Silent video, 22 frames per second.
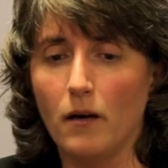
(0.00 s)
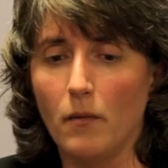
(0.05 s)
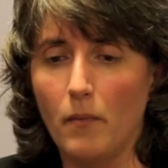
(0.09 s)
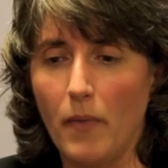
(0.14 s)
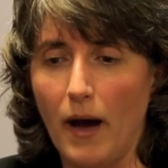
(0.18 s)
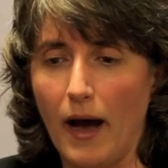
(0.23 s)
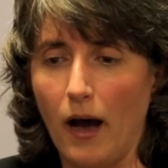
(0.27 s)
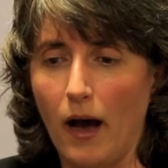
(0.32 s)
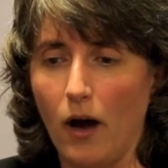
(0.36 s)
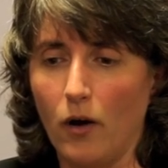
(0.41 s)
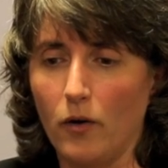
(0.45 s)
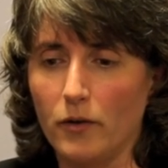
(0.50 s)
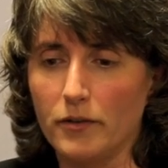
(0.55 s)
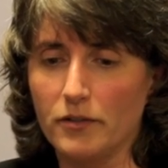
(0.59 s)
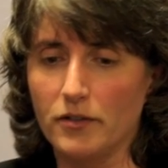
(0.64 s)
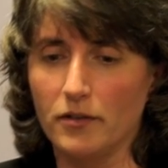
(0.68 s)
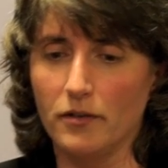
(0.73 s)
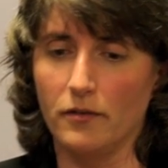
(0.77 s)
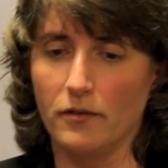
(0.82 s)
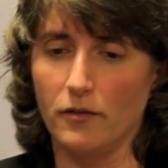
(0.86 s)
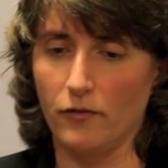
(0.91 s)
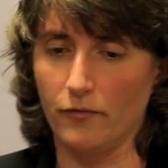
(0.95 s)

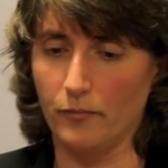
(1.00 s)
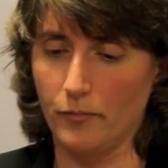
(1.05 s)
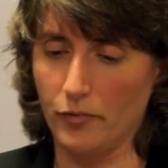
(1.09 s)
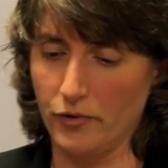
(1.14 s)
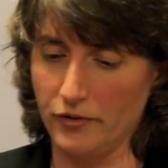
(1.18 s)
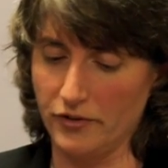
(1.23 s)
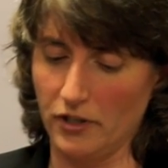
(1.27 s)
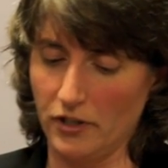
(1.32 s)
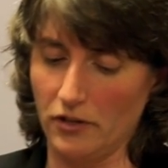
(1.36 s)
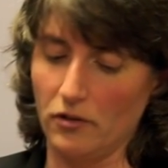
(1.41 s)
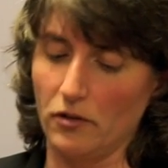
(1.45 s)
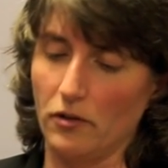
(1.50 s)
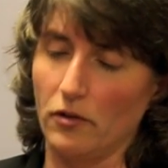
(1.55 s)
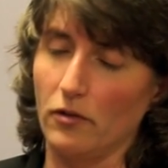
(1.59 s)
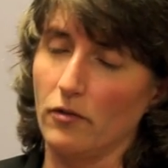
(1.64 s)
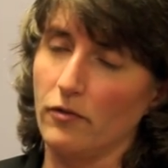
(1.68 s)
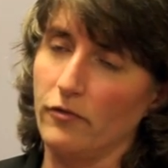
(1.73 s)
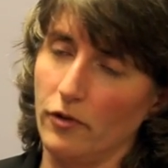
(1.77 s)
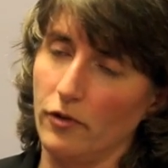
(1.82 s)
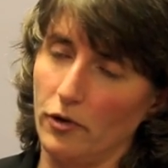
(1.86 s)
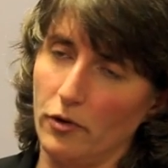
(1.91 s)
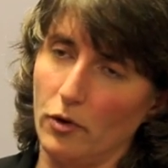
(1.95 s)
about, particularly the
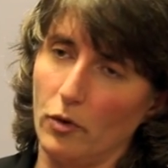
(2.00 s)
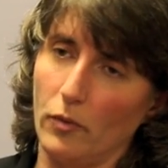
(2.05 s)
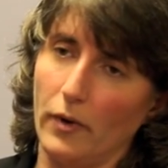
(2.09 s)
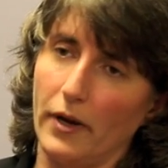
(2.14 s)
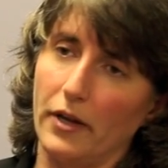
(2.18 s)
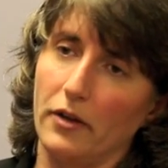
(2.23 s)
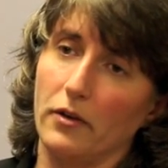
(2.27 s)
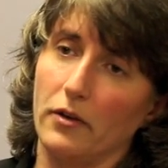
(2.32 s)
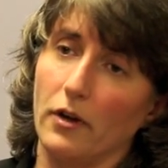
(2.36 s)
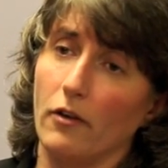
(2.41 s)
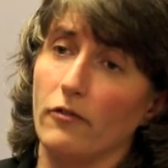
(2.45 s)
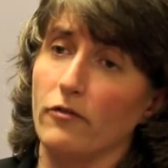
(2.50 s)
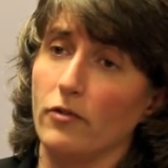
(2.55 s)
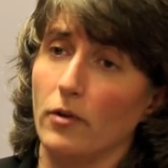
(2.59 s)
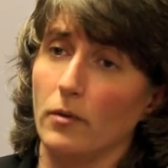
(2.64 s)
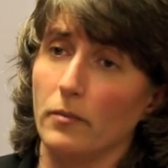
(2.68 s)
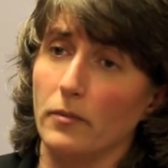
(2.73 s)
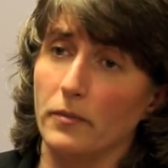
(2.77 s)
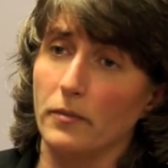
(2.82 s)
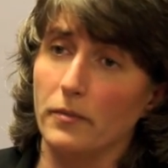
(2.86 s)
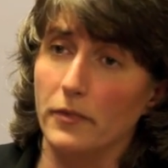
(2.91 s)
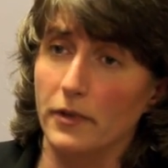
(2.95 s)
further away you get
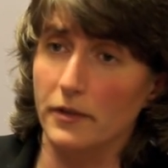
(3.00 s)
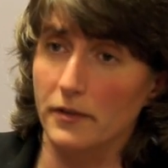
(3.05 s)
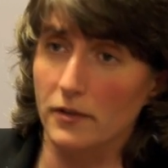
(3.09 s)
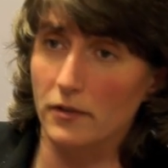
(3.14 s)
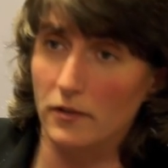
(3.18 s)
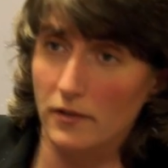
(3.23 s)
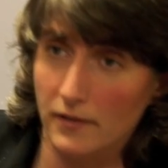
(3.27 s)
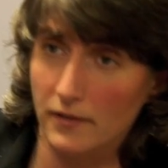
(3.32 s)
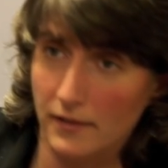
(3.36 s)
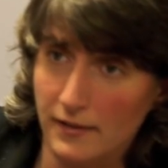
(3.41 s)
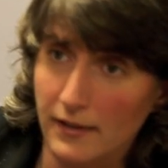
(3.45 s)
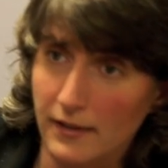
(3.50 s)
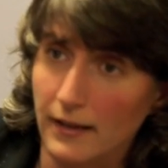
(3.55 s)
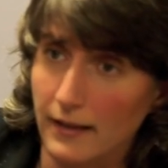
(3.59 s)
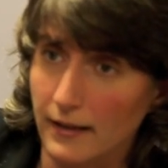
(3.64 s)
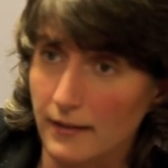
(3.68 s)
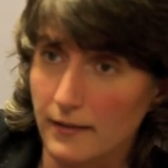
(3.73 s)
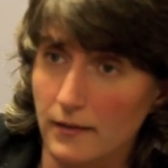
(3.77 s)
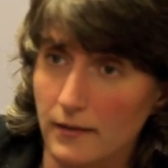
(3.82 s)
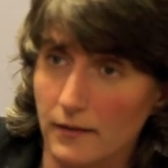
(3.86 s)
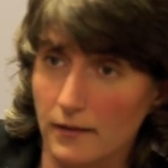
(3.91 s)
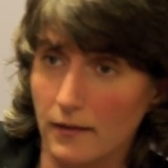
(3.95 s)
from the
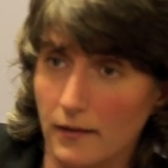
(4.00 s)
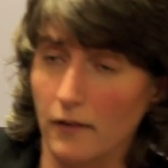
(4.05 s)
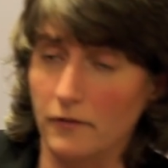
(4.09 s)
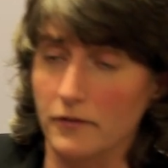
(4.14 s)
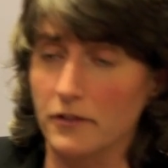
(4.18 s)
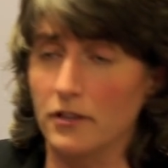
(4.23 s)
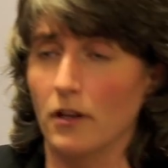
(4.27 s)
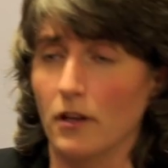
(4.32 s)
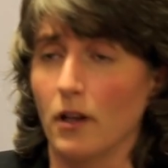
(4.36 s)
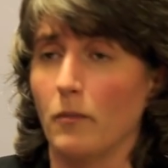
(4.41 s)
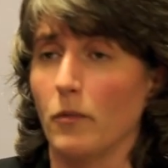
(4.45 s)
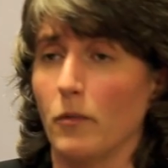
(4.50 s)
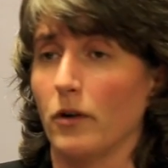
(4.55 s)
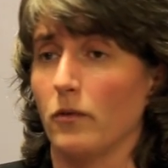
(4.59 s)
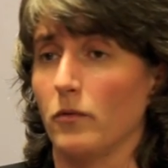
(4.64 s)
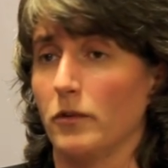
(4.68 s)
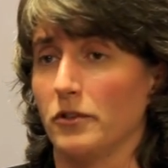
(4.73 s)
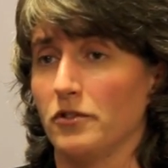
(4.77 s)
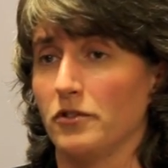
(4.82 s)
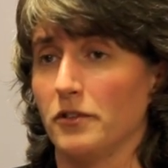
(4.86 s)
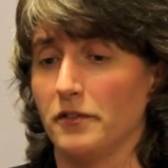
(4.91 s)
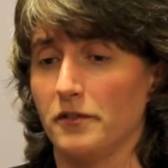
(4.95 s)
city of
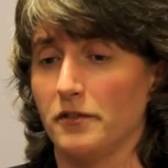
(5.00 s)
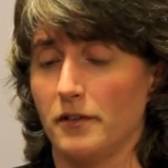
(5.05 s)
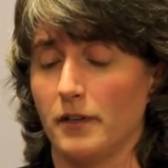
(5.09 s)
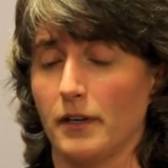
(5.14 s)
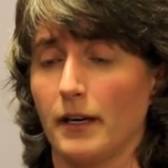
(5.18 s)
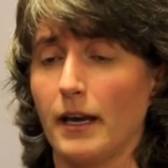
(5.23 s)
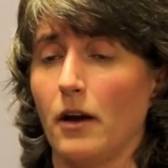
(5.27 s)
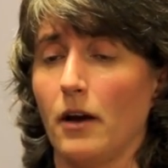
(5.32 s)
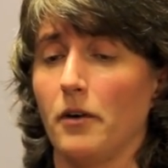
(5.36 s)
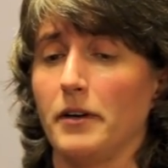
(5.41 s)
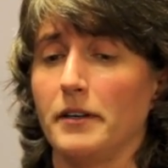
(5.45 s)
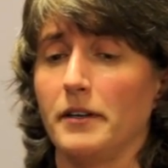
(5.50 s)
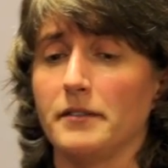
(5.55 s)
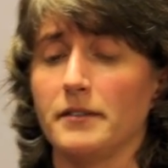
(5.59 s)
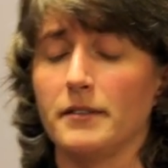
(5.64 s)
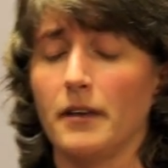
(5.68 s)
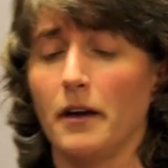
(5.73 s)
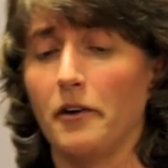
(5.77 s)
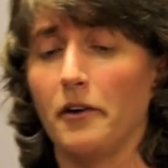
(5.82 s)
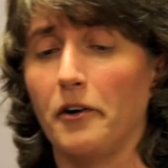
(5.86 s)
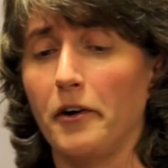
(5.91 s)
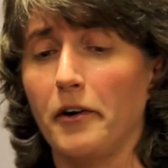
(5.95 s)
Tillamook, which is the county
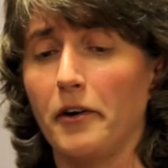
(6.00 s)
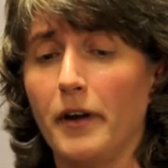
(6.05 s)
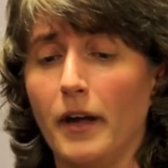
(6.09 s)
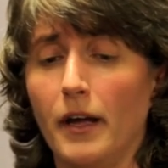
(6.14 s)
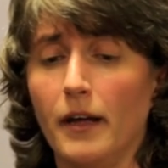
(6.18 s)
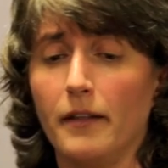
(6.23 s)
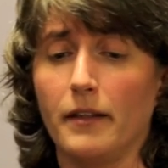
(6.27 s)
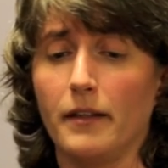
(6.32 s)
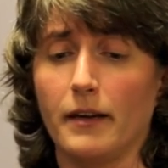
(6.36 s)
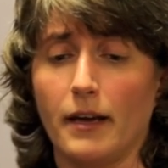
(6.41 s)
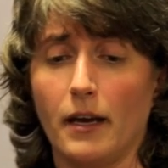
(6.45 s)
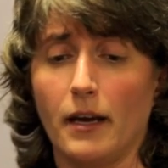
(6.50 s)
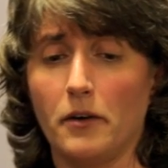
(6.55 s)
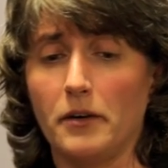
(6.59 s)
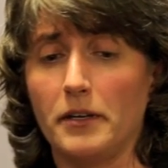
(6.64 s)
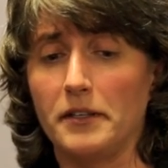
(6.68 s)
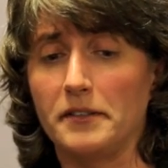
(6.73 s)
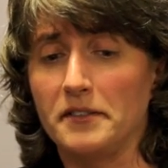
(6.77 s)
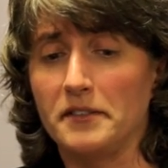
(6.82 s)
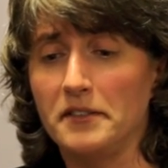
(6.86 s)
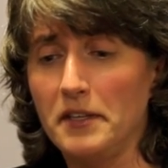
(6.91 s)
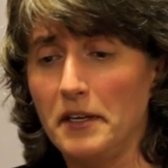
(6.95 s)
center, the
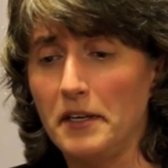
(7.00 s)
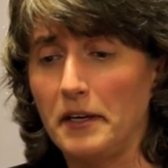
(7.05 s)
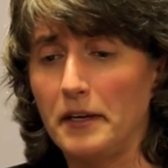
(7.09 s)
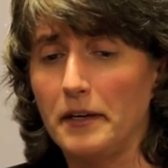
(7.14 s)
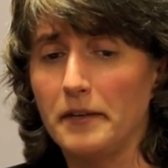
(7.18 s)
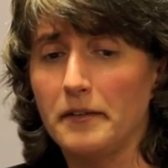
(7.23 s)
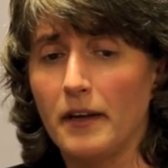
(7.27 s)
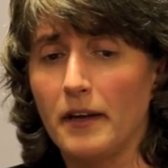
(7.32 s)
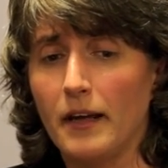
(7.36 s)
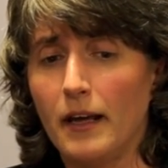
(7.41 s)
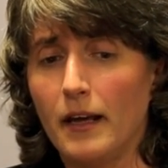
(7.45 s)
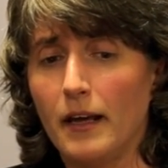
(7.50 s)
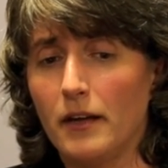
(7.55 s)
county seat,